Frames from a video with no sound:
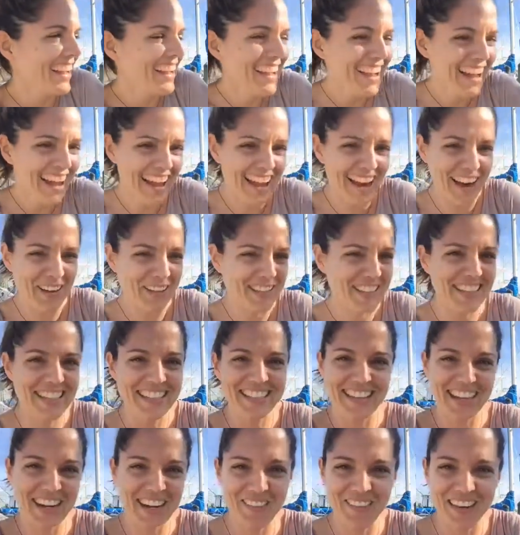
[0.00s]
And I was like, is
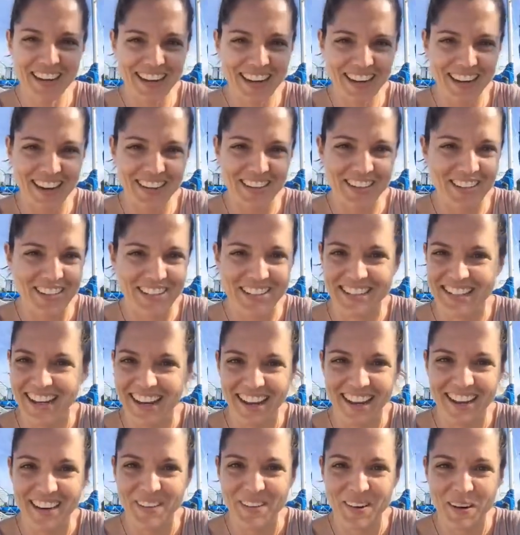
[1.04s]
anybody going to
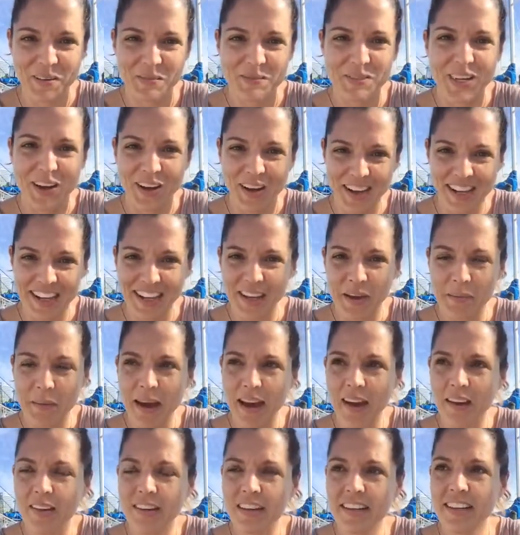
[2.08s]
understand what I'm talking
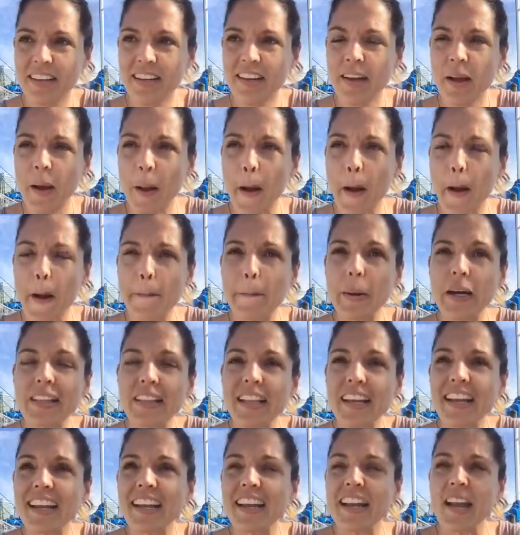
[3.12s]
about? But
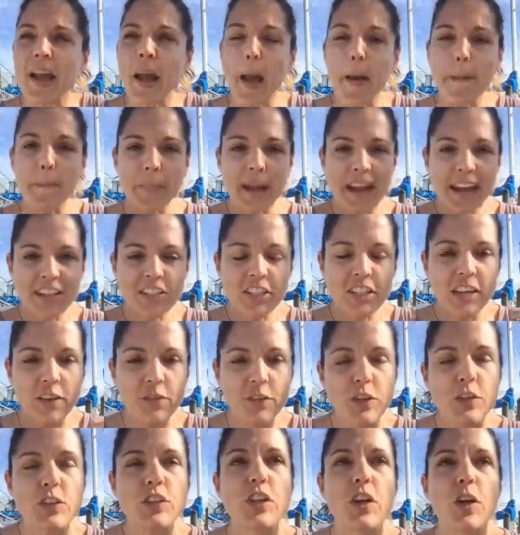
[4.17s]
like, imagine if
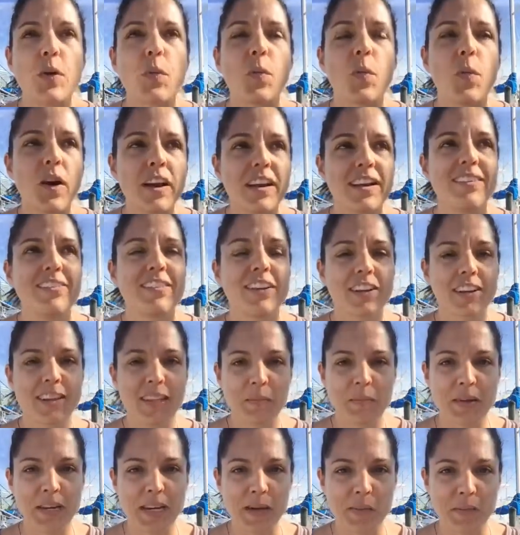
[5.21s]
you took one of your
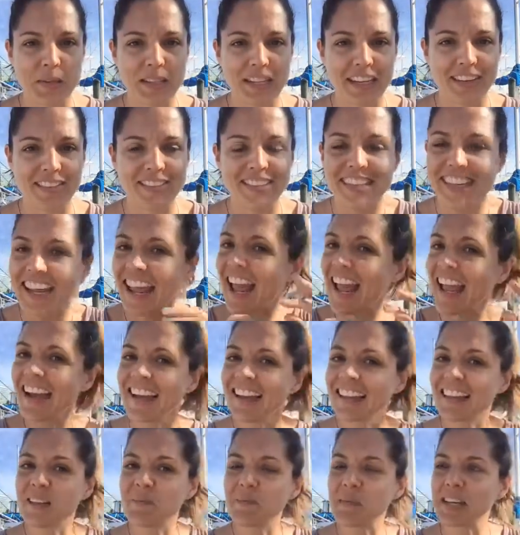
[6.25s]
limiting beliefs, like any
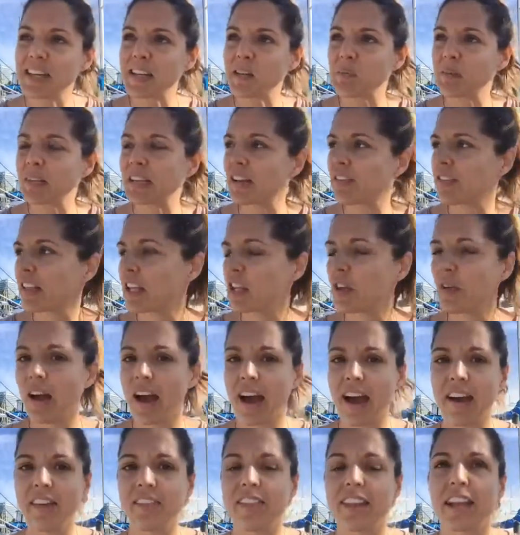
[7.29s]
limiting belief that you
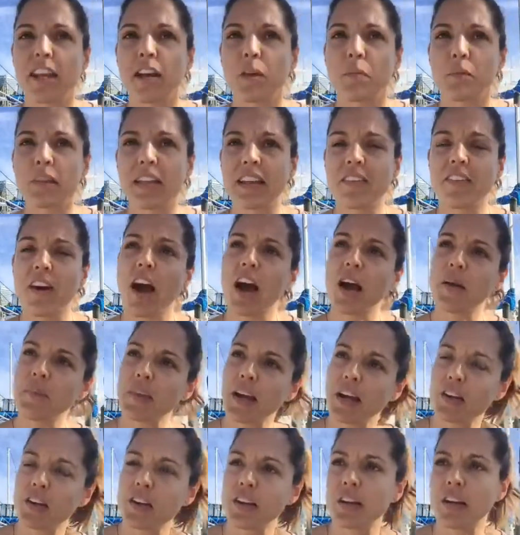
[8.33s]
have, like a belief I'm
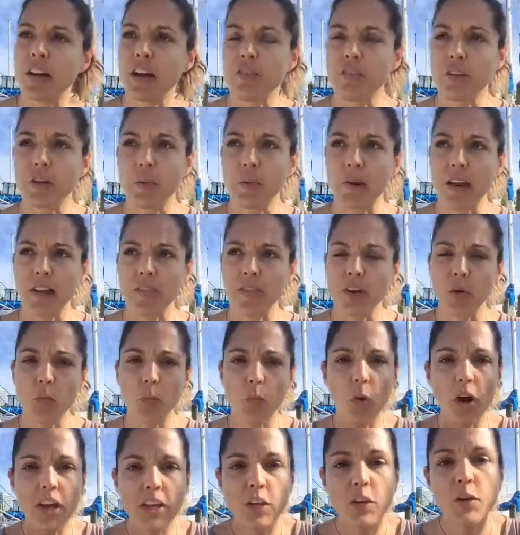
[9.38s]
not good enough or whatever.
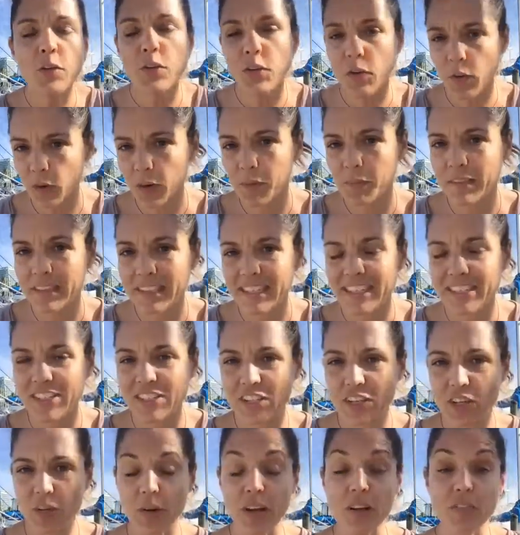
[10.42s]
What you normally
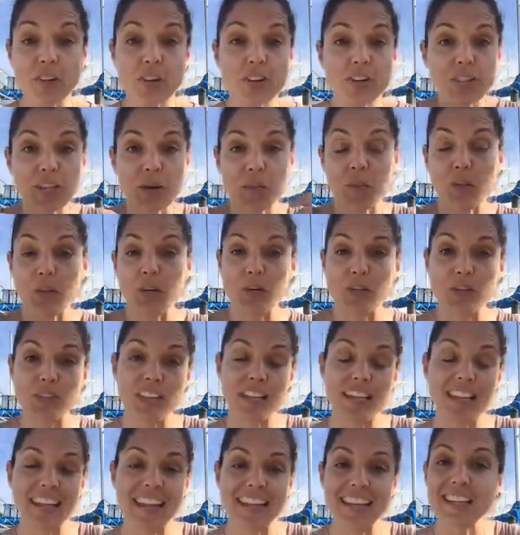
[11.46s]
do if you're someone who's
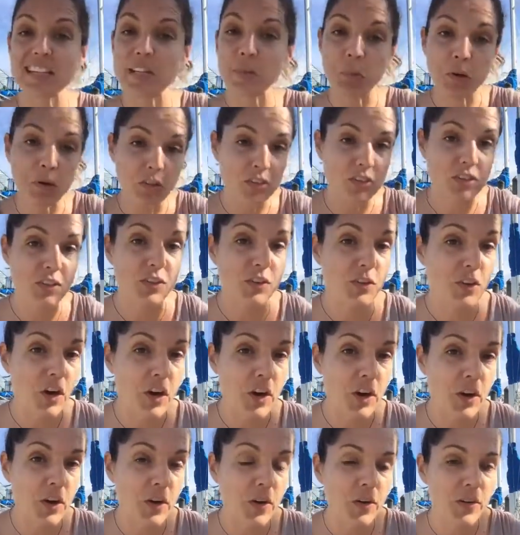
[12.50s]
like into personal
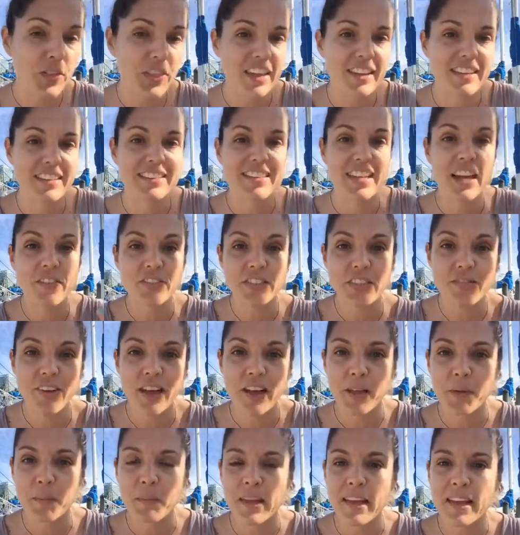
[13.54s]
growth and
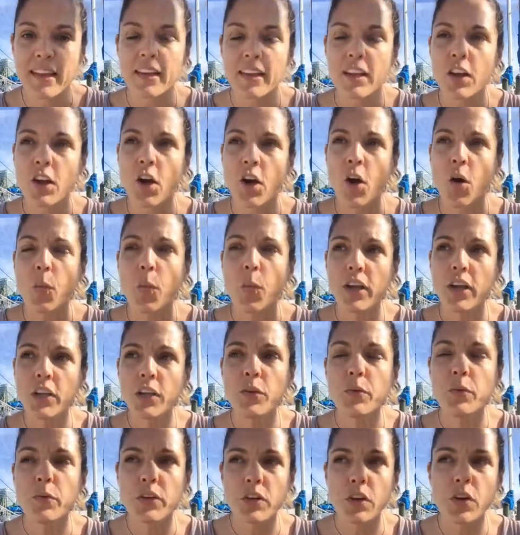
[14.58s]
self-development, what
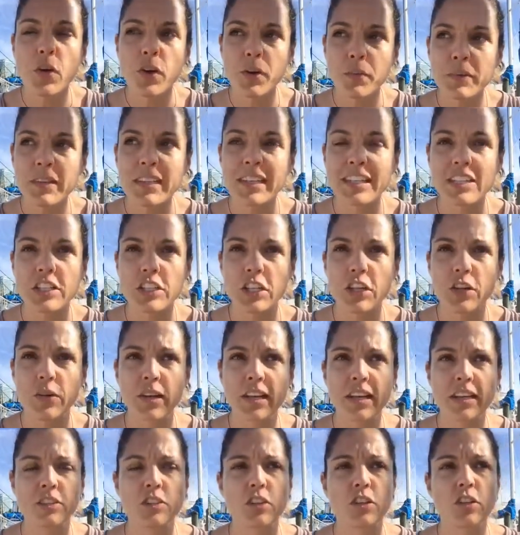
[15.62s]
you normally do
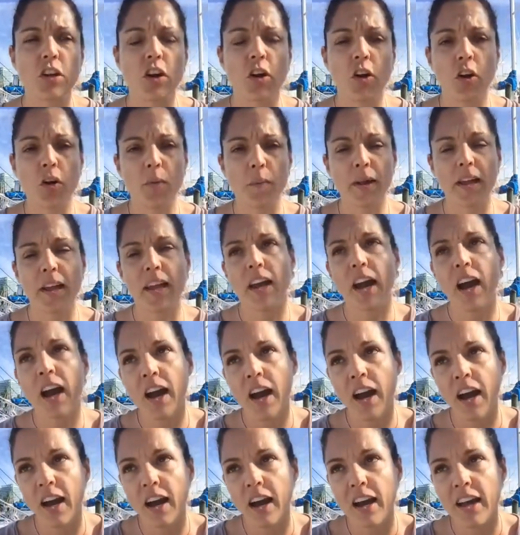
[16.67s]
is you go, oh my
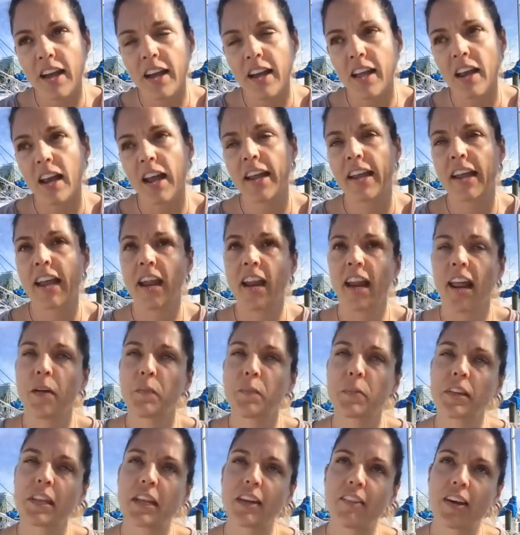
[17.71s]
God, I can't
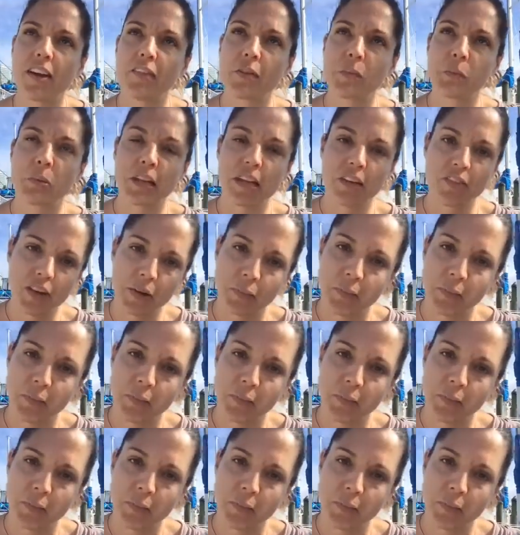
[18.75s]
believe I have a belief I'm